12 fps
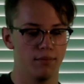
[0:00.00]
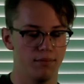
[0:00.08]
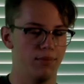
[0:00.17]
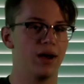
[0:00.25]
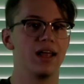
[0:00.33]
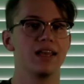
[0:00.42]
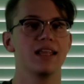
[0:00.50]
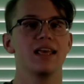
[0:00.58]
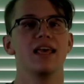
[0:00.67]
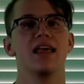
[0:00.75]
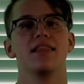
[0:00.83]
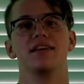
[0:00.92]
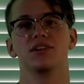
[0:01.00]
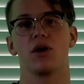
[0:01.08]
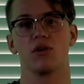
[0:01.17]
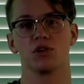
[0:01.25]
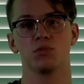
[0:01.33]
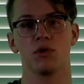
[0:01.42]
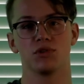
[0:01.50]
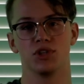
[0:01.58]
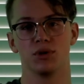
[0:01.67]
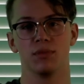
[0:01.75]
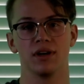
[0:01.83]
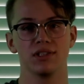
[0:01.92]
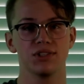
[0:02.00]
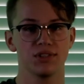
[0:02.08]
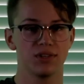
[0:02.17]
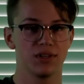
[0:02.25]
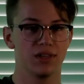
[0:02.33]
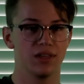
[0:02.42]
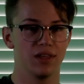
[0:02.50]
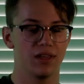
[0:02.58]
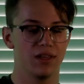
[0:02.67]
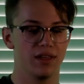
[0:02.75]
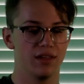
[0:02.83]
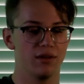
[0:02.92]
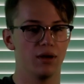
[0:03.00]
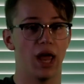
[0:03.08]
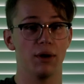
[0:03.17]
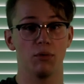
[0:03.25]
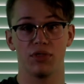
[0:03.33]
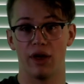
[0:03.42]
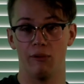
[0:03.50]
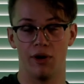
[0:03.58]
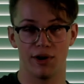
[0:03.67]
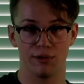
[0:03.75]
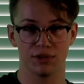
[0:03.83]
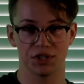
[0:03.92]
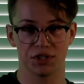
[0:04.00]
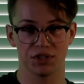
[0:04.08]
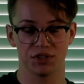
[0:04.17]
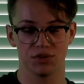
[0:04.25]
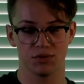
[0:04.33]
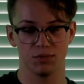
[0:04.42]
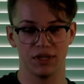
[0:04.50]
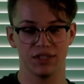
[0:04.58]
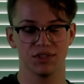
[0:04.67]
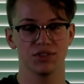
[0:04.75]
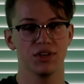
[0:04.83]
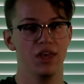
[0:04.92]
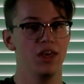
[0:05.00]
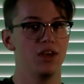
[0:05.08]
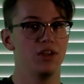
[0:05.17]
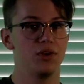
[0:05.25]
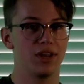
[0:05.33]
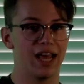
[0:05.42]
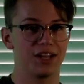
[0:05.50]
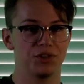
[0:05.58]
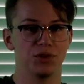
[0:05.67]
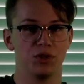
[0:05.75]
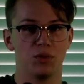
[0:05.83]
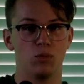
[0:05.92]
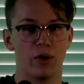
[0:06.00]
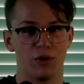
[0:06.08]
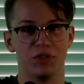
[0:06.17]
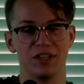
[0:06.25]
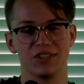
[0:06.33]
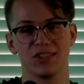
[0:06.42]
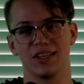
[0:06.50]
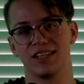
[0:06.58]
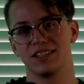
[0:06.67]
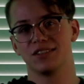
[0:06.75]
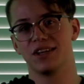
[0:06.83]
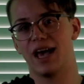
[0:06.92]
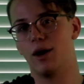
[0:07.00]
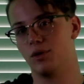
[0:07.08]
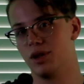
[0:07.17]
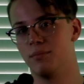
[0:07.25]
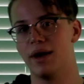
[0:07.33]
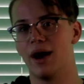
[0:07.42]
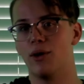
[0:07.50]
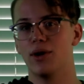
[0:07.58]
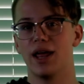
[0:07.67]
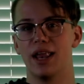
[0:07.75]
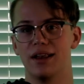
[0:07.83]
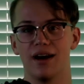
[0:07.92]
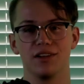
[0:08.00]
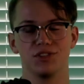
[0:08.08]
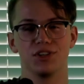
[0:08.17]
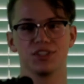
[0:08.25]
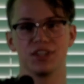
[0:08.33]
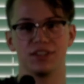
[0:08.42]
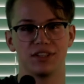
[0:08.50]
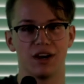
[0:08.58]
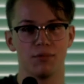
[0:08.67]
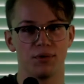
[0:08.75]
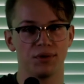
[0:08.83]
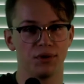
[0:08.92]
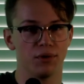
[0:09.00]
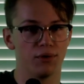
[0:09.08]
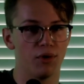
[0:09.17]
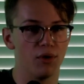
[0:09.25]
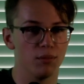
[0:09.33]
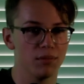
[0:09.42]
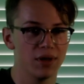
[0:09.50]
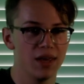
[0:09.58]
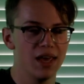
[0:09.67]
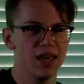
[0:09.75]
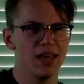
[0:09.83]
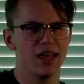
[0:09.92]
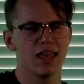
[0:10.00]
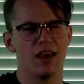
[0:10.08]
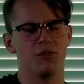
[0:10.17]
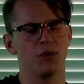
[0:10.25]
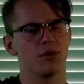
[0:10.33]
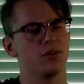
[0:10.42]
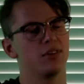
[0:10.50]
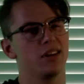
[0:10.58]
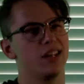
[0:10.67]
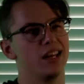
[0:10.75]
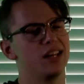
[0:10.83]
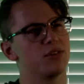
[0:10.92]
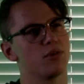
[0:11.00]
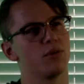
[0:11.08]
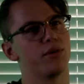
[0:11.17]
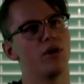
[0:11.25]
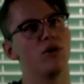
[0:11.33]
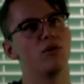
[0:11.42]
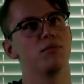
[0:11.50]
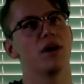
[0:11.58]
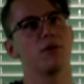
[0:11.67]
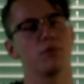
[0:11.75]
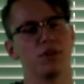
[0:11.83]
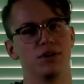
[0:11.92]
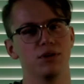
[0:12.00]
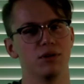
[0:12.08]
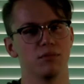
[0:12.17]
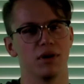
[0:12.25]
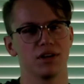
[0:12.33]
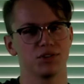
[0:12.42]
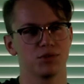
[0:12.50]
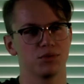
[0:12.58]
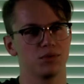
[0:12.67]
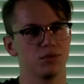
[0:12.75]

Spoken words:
But these are sports earbuds, and with that water resistance, this means you can actually wear these things out and about and not just in the comfort of your own home. If you're in your own home not really doing much,